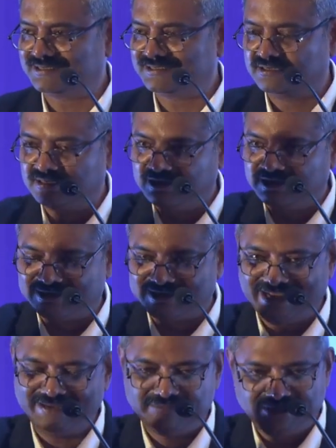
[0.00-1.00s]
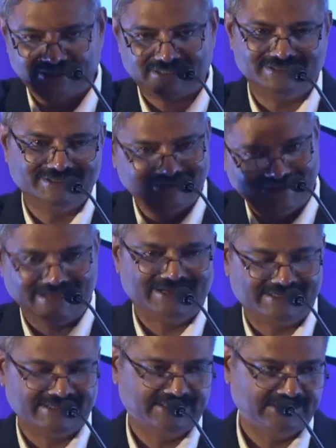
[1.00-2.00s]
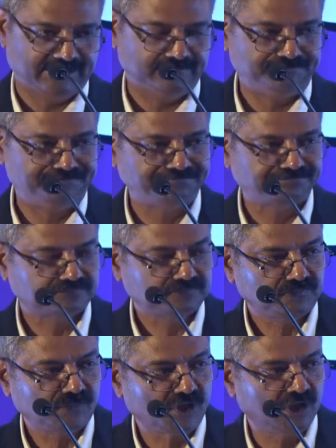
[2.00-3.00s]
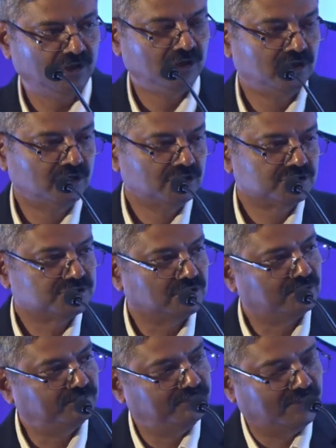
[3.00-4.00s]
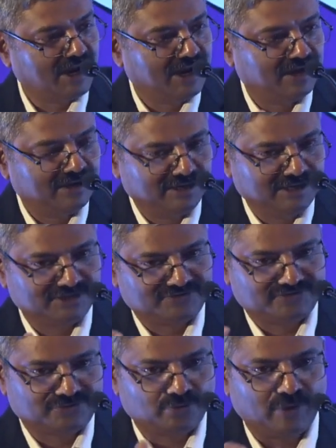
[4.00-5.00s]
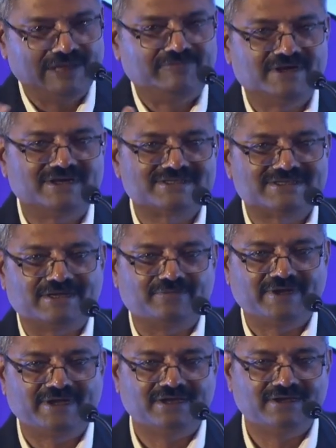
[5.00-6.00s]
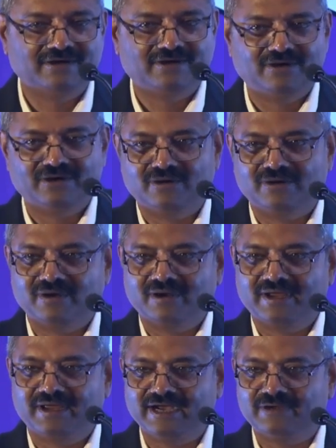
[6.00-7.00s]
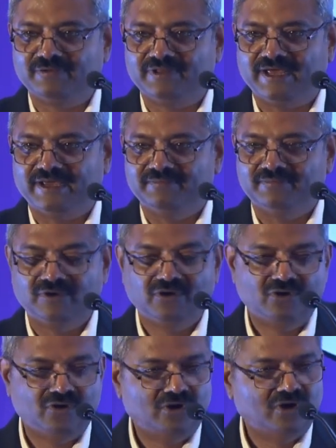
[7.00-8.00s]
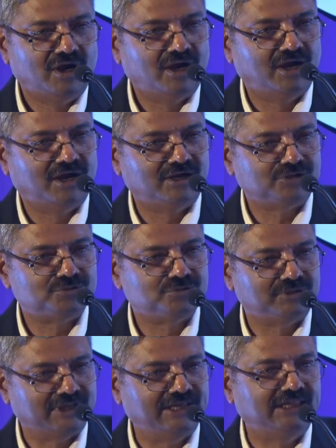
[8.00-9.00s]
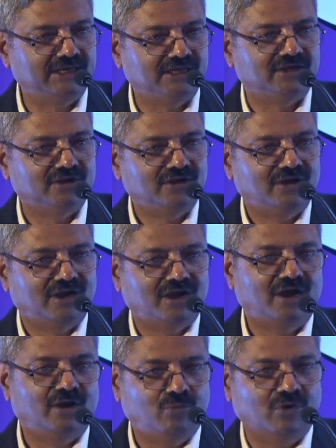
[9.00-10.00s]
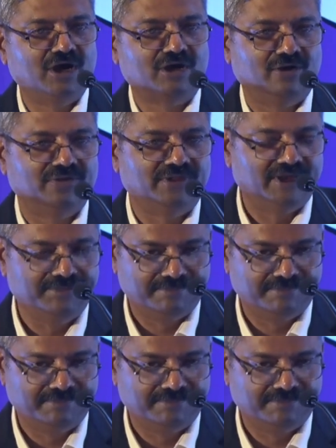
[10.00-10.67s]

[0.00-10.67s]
the time they turn 18. So it's 12 years that we get with them to really work on them.